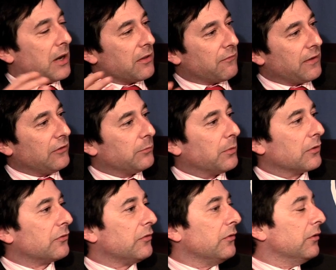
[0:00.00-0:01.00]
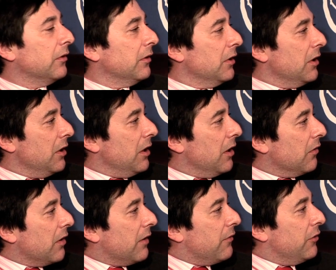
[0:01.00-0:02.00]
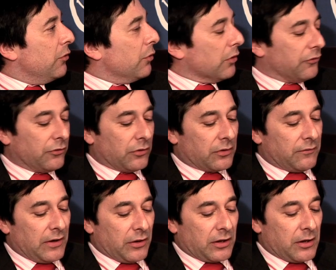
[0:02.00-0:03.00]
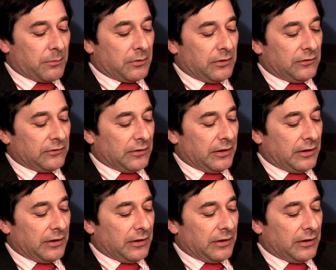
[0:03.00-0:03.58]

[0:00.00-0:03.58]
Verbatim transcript: by the Facebooks and the a lot of the newer Silicon Valley companies.